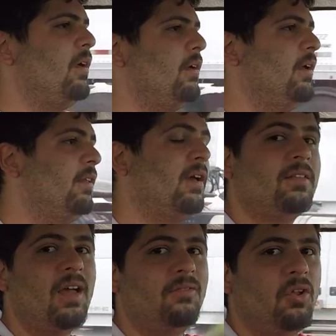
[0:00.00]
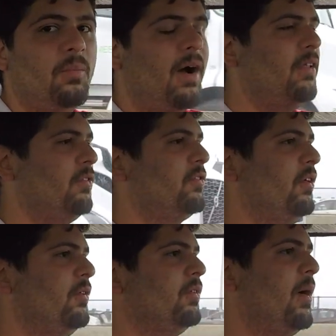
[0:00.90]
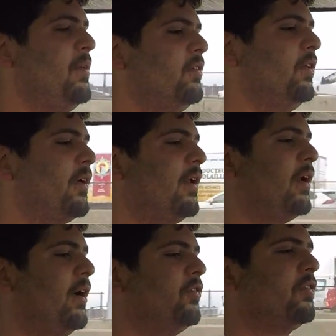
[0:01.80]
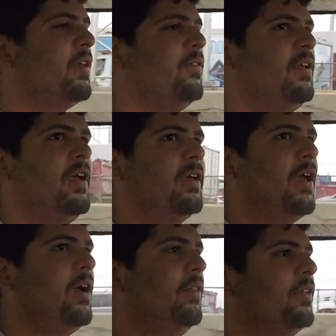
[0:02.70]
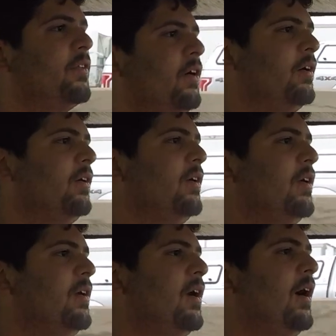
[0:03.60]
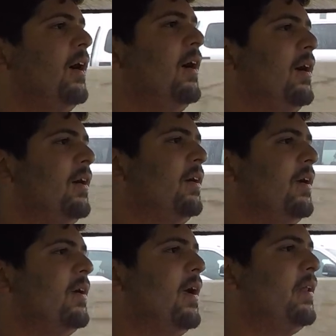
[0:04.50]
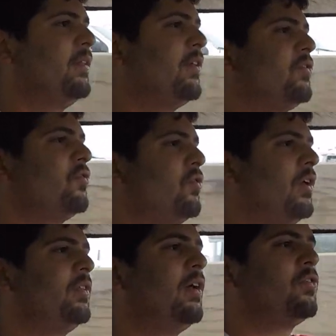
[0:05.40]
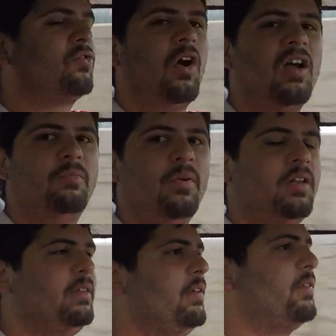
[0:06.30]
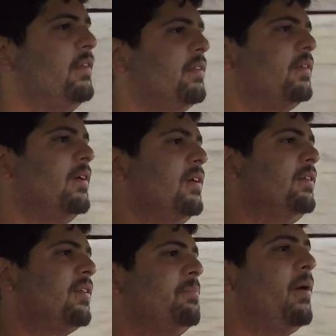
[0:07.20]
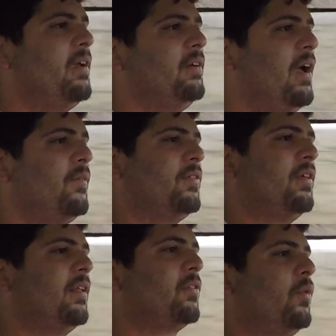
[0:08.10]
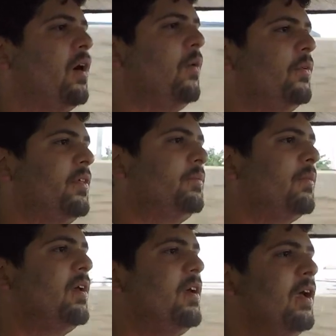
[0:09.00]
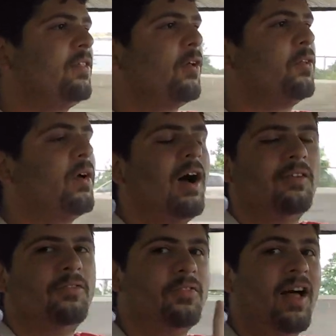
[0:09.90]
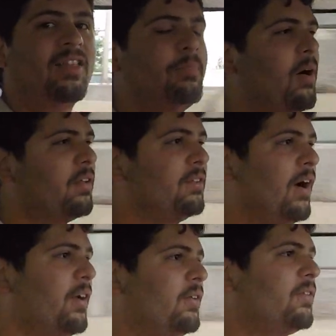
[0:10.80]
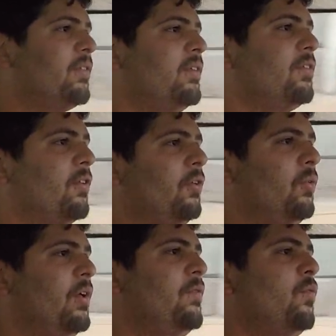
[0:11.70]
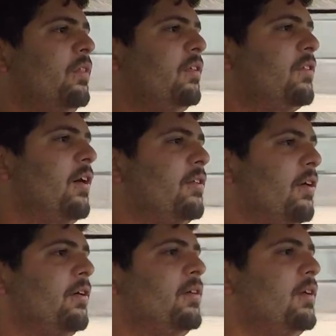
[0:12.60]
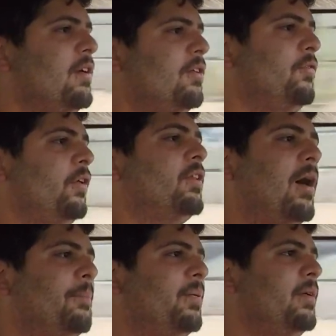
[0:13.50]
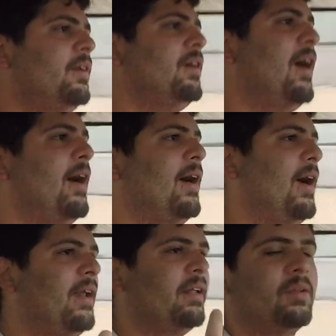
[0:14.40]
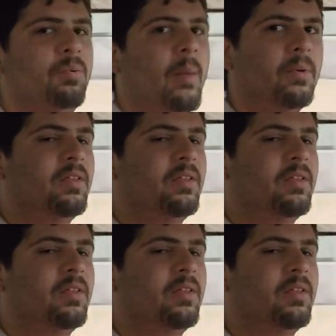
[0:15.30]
It does have low mileage though. I mean, you're looking at 178k on this car. And it does drive pretty decent despite everything that's going on with it. It's also got flat spotted tires, so even when these tires are filled up and at the proper